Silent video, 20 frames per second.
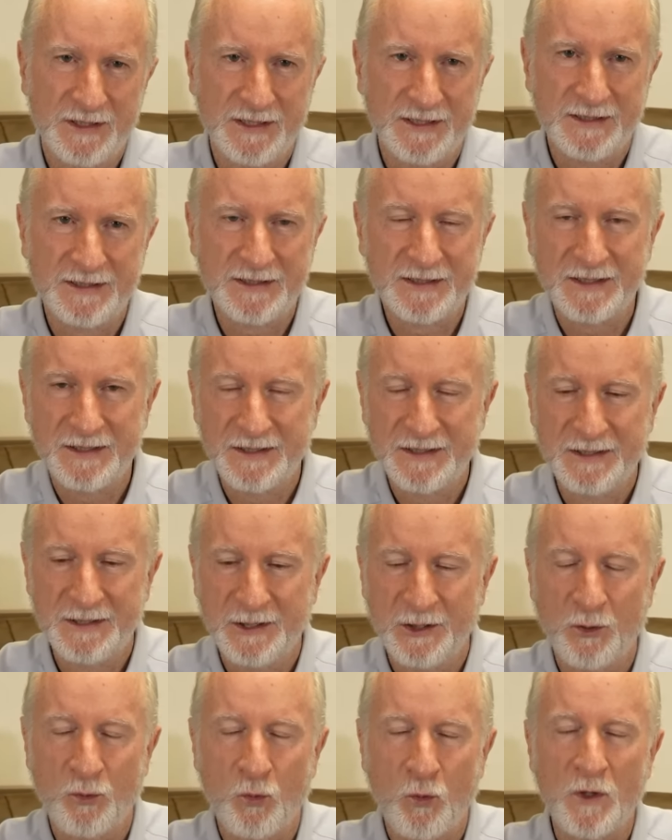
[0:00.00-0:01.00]
It's,
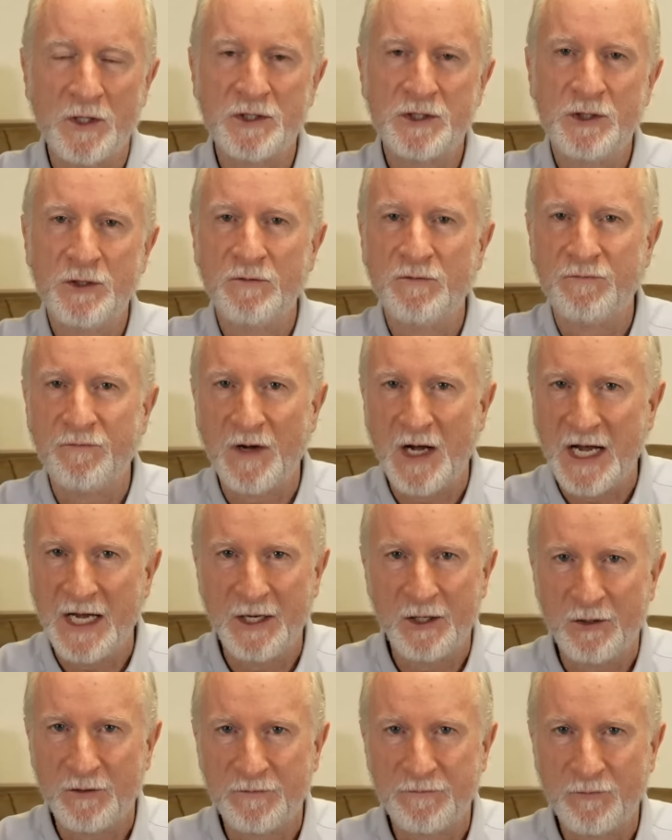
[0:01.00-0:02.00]
once you
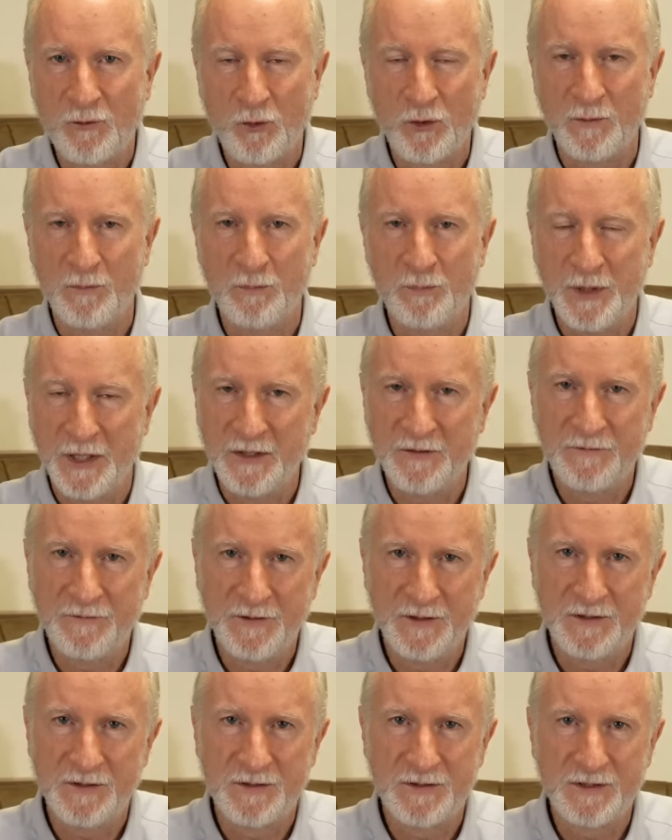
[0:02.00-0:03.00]
file for
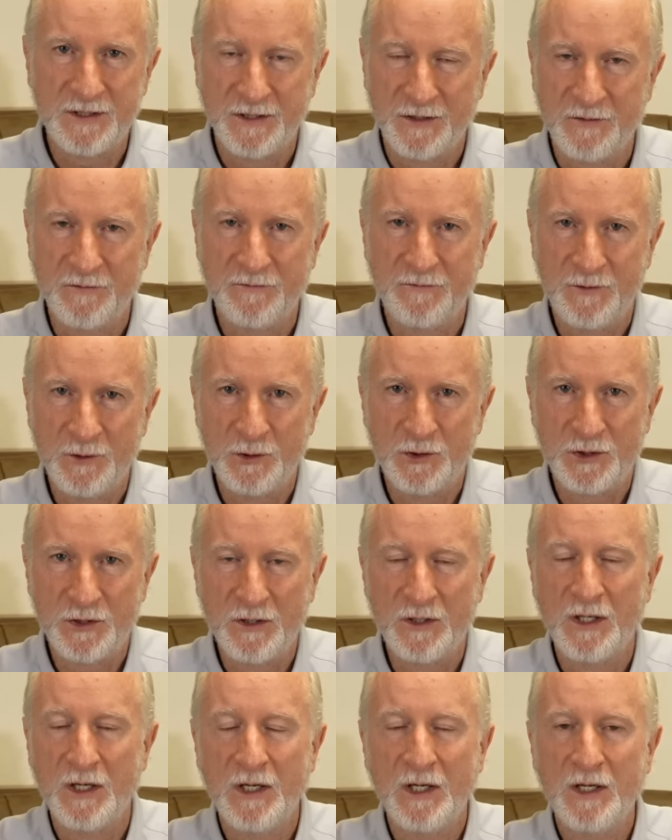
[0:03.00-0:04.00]
benefits in the future,